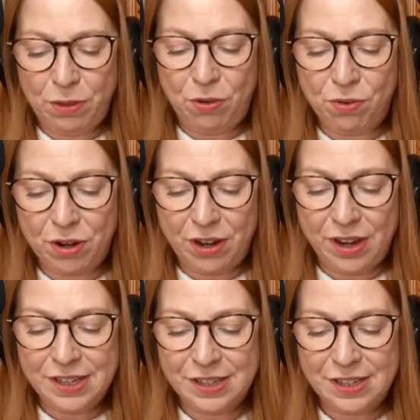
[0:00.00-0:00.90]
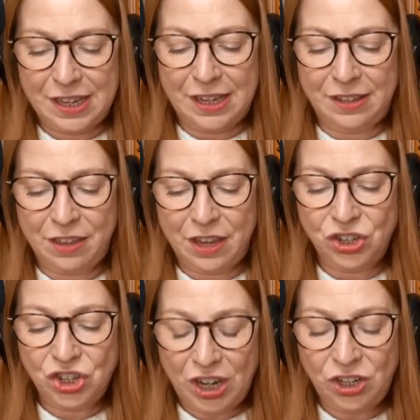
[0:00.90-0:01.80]
the organisers saying that they'd
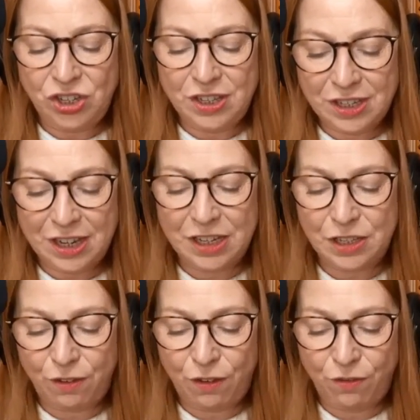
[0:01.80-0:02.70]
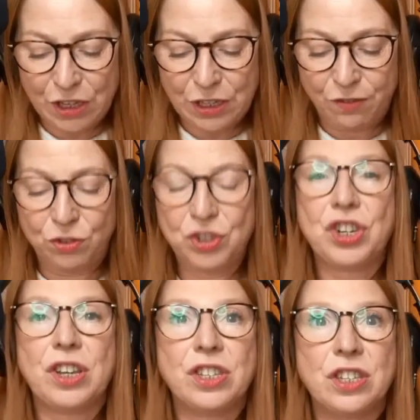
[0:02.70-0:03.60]
changed the dates of the festival
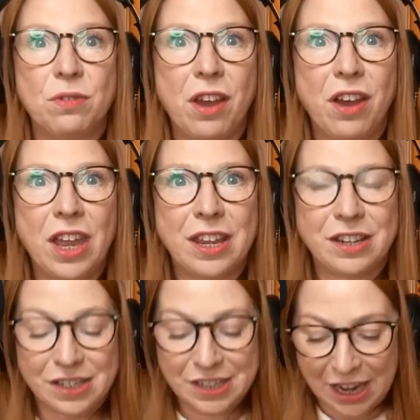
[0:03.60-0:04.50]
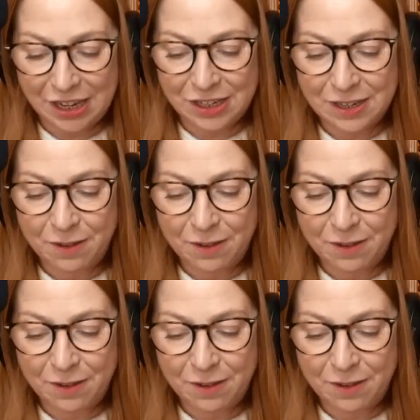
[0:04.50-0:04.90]
just so that I could attend.